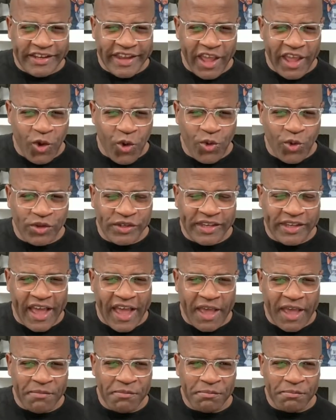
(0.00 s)
their own
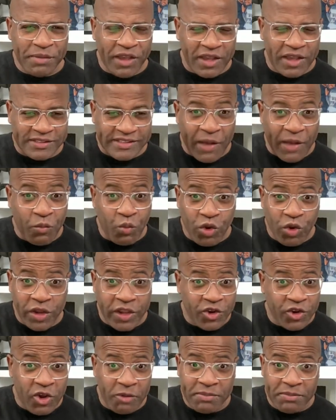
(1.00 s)
time because I'm
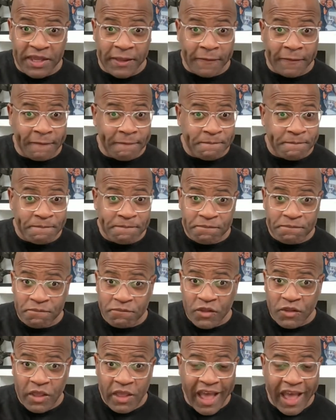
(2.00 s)
working on me.
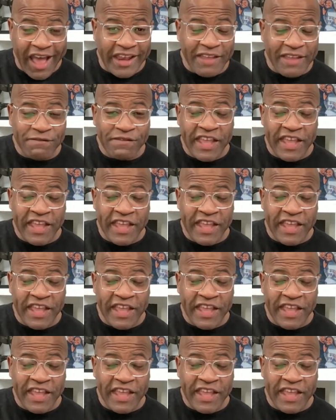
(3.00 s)
And if